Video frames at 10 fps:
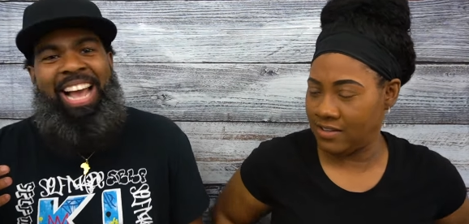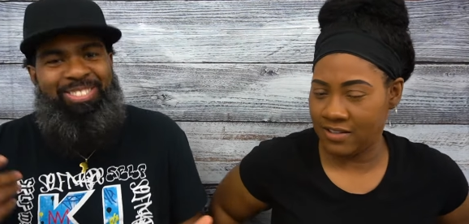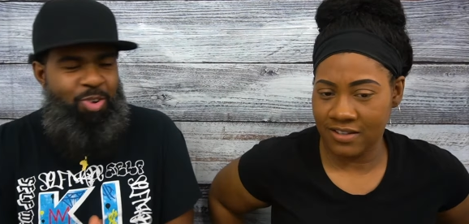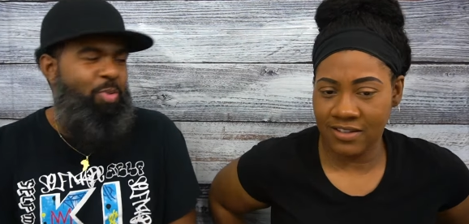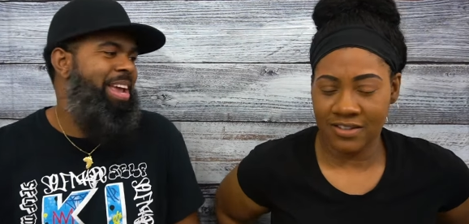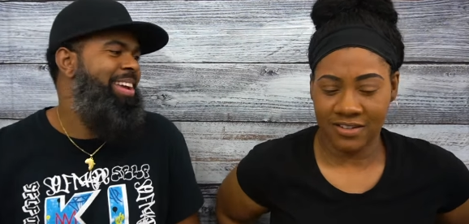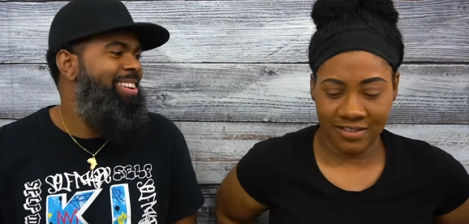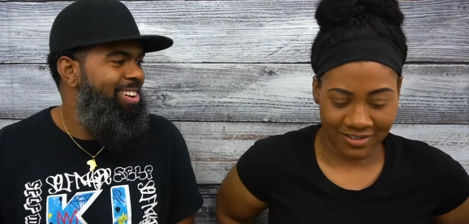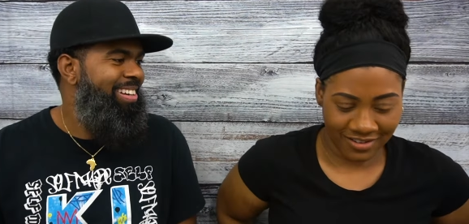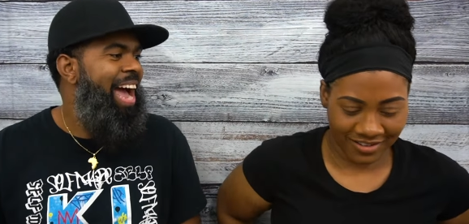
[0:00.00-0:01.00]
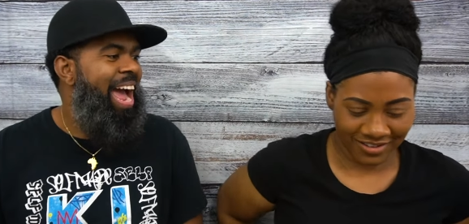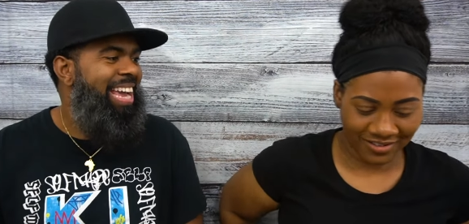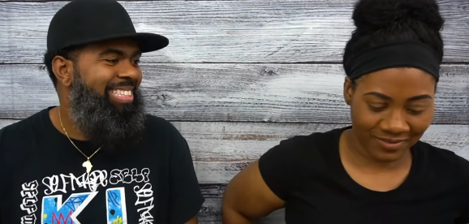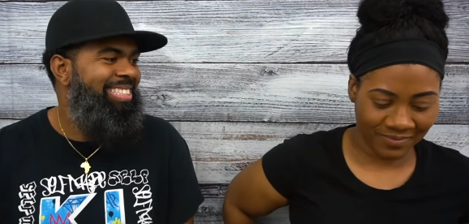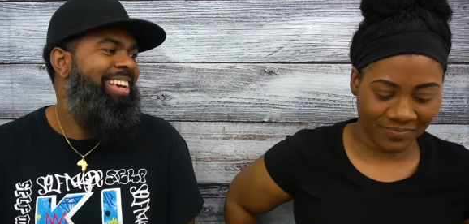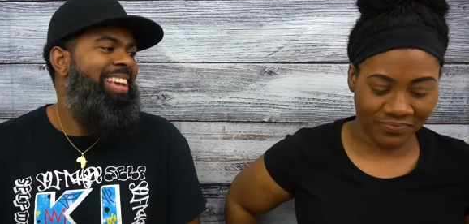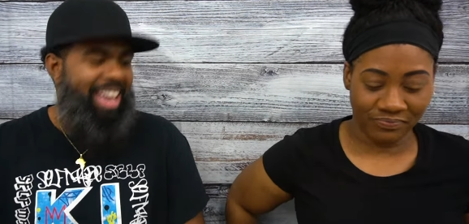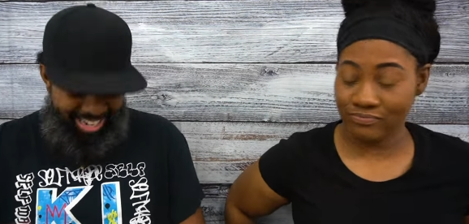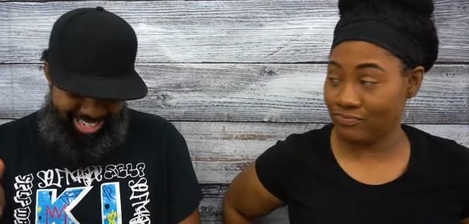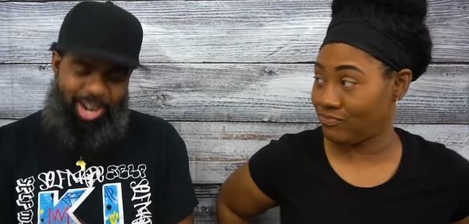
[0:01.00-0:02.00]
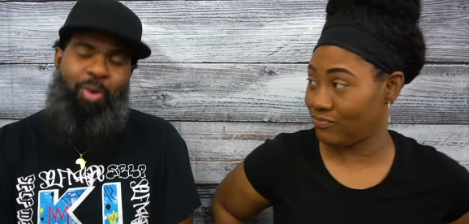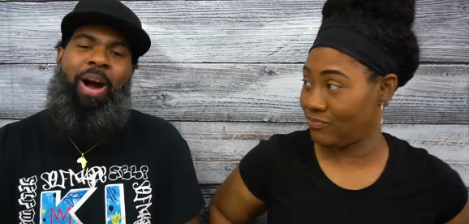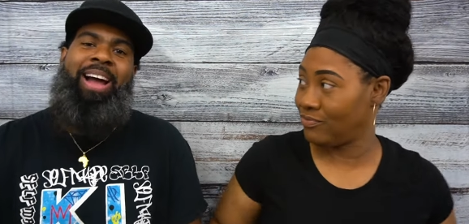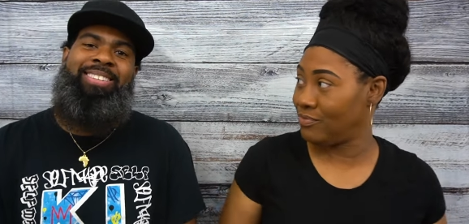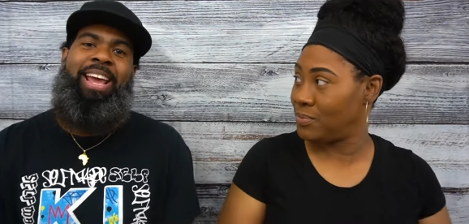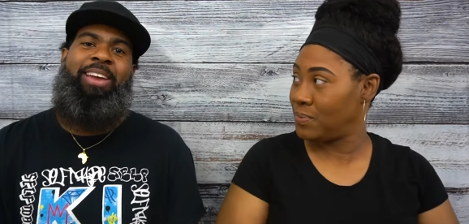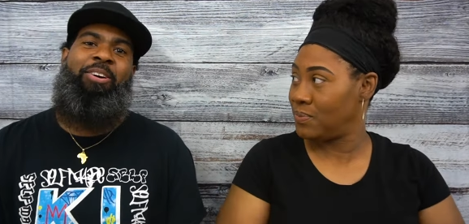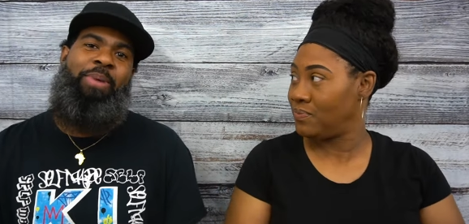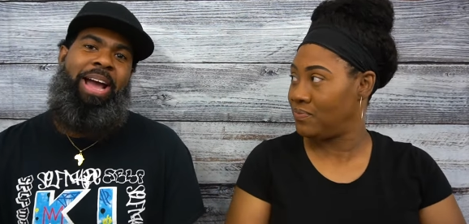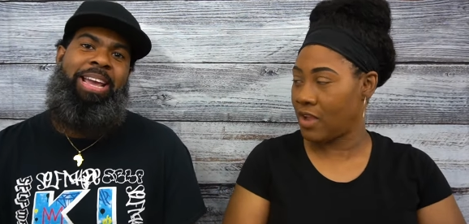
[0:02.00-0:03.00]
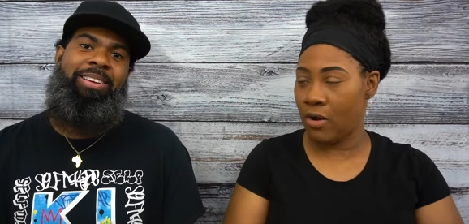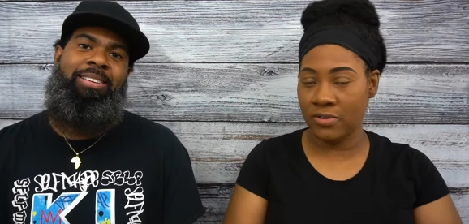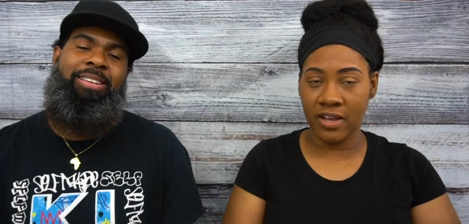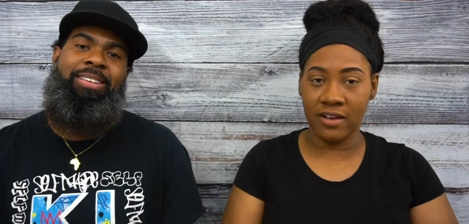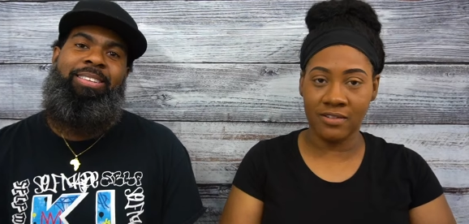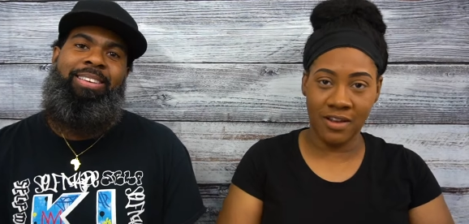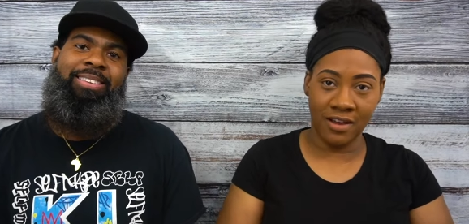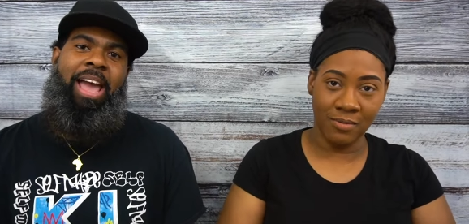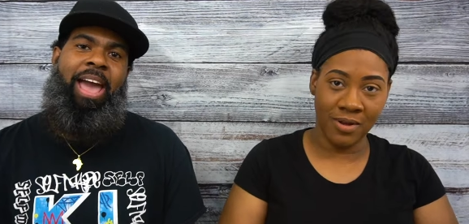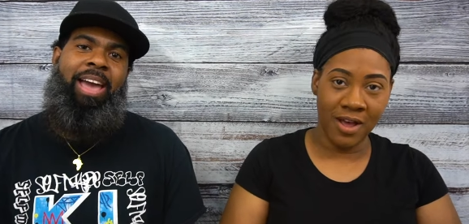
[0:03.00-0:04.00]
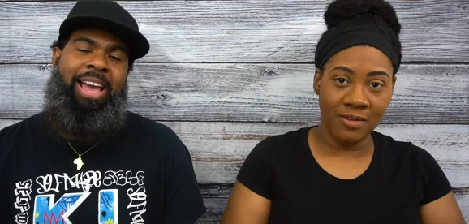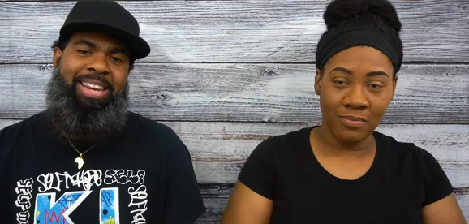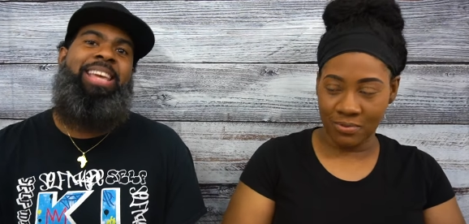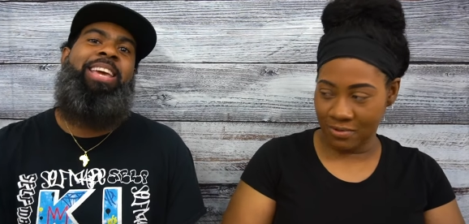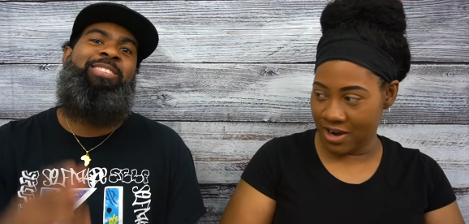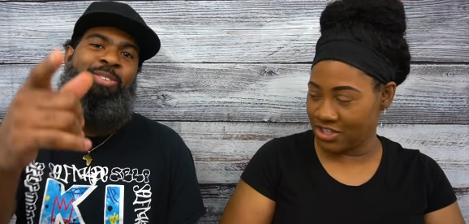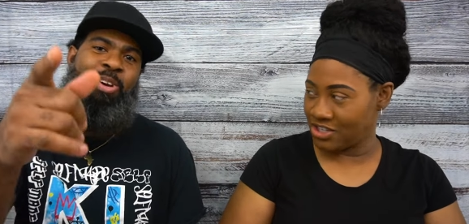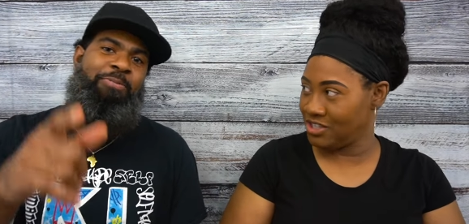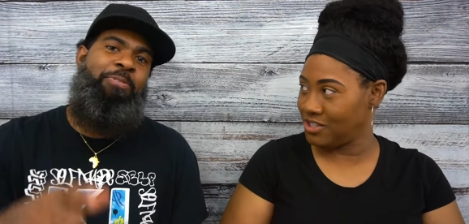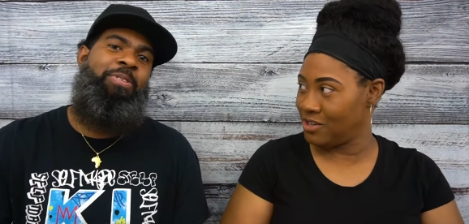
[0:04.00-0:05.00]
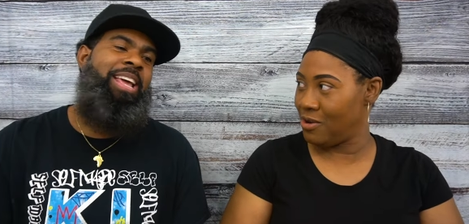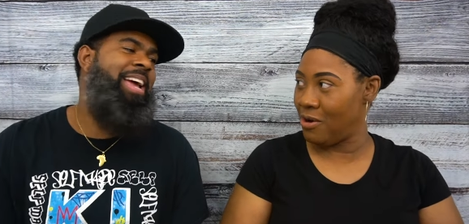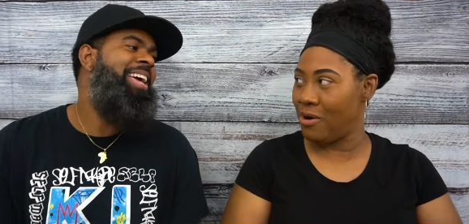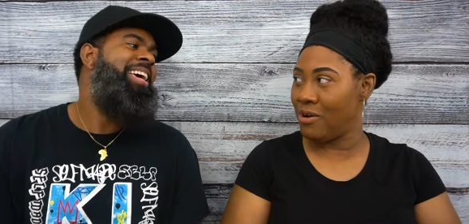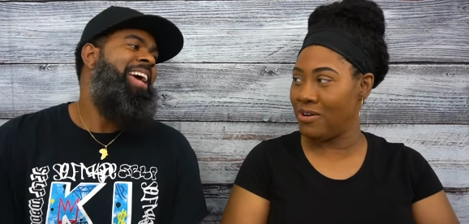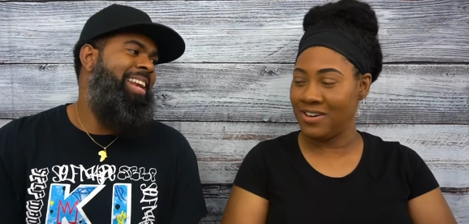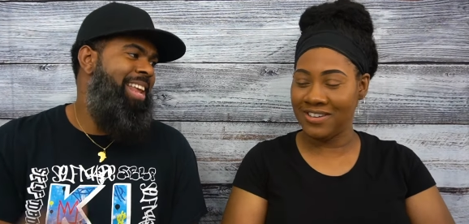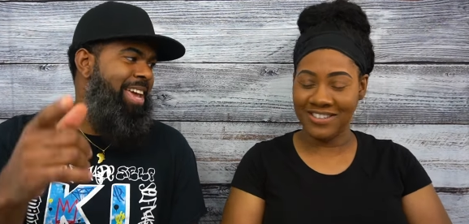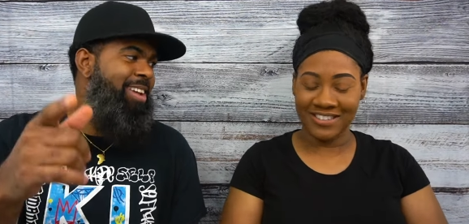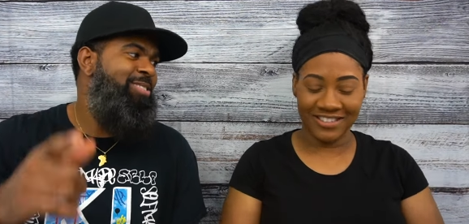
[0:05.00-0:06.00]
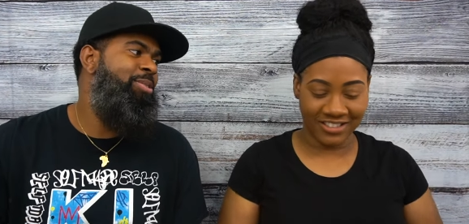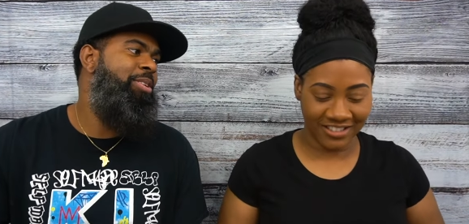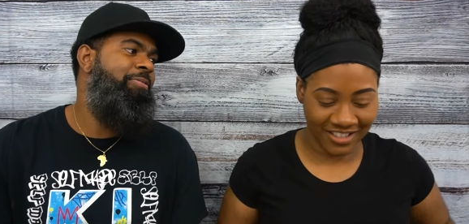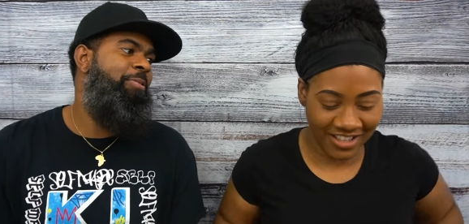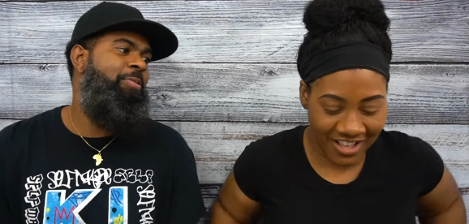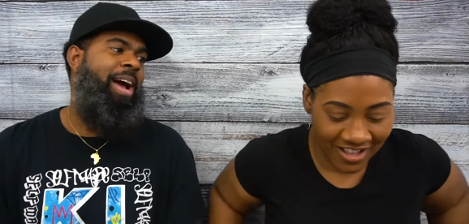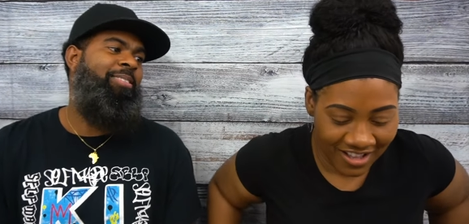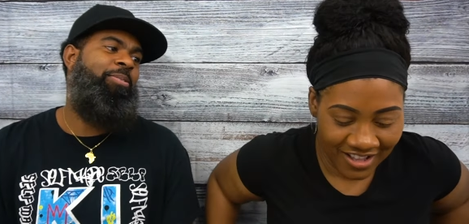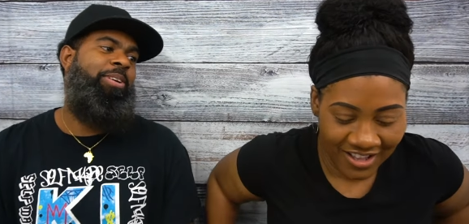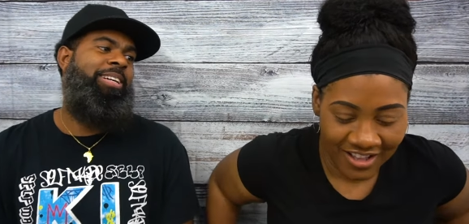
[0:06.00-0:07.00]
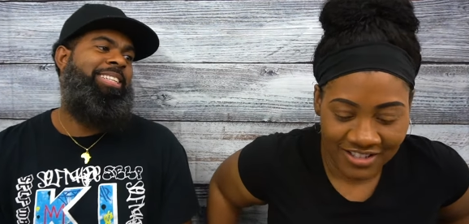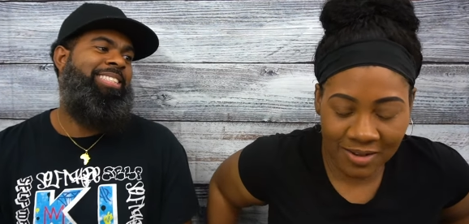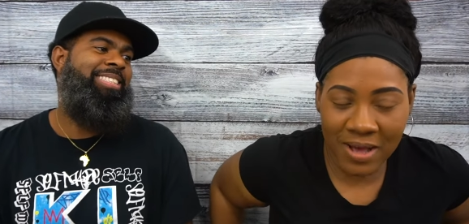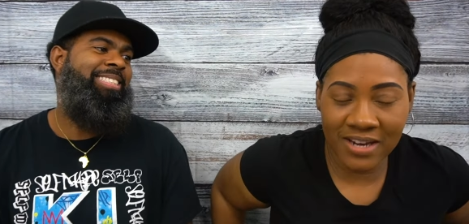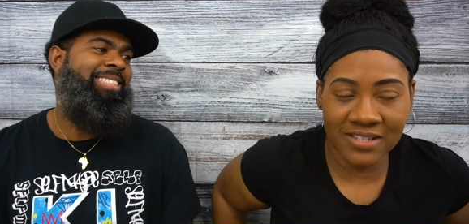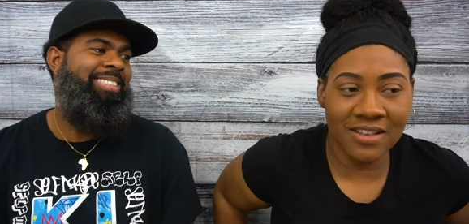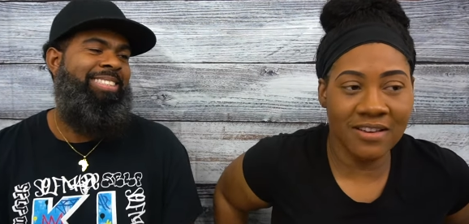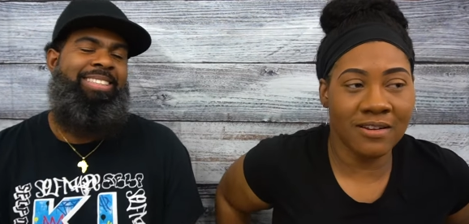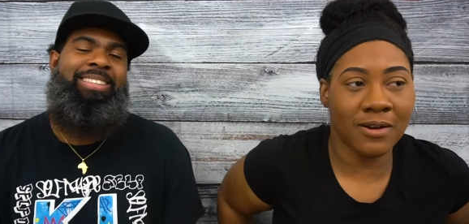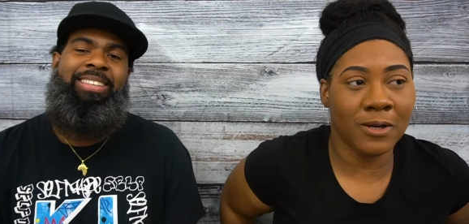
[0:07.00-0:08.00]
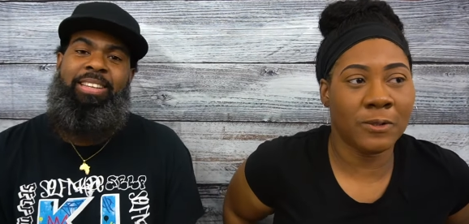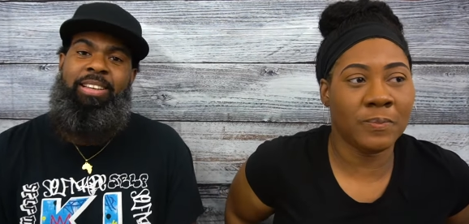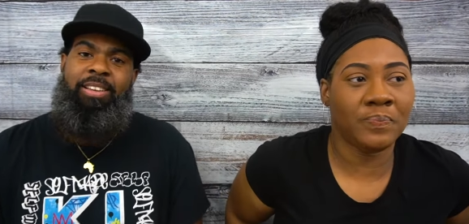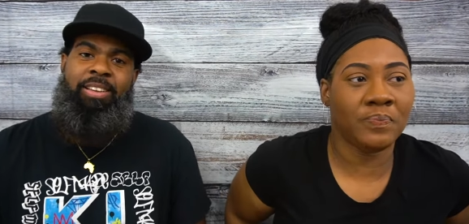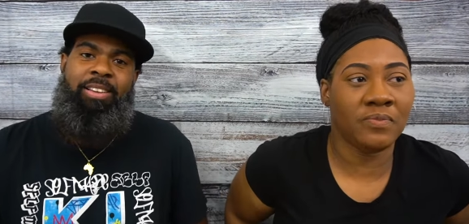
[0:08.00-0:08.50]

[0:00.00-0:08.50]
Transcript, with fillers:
Speaker 1: that's where we can look nice and show our tail, man.
Speaker 2: Oh yeah, yeah. Yeah, and then Precious eat some good food.
Speaker 1: Then, and then eat some good food afterwards.
Speaker 2: Somebody said um